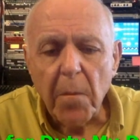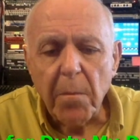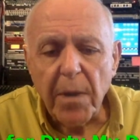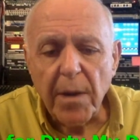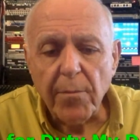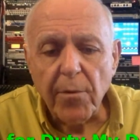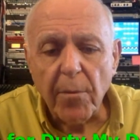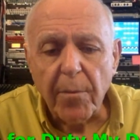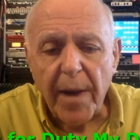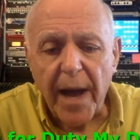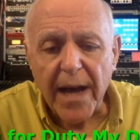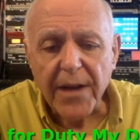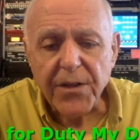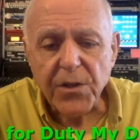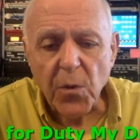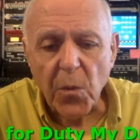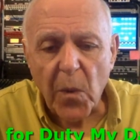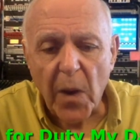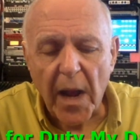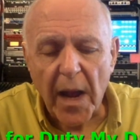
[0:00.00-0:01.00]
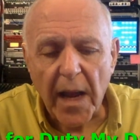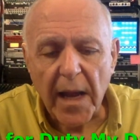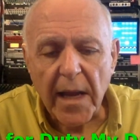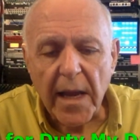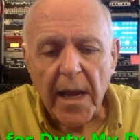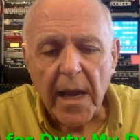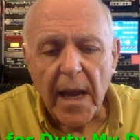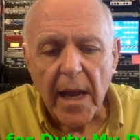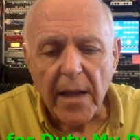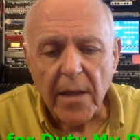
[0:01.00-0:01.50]
People passed
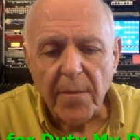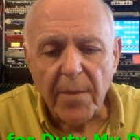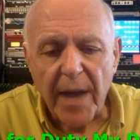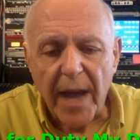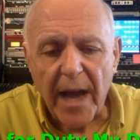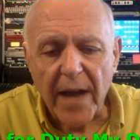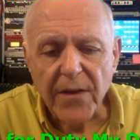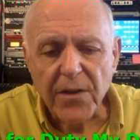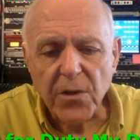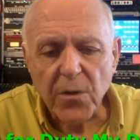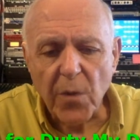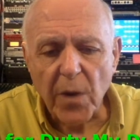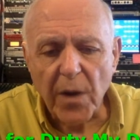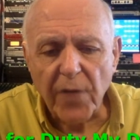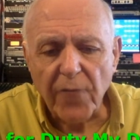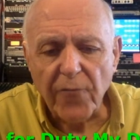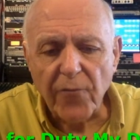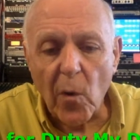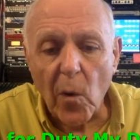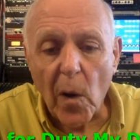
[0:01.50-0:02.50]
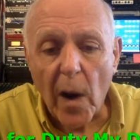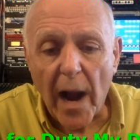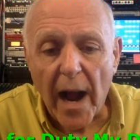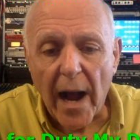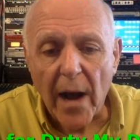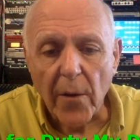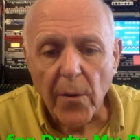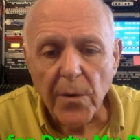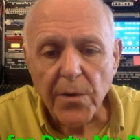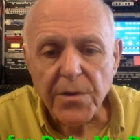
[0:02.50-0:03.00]
away in the past 24
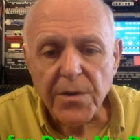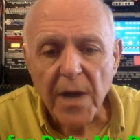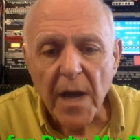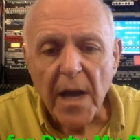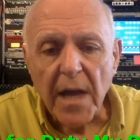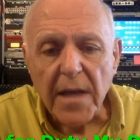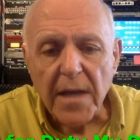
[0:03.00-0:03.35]
hours.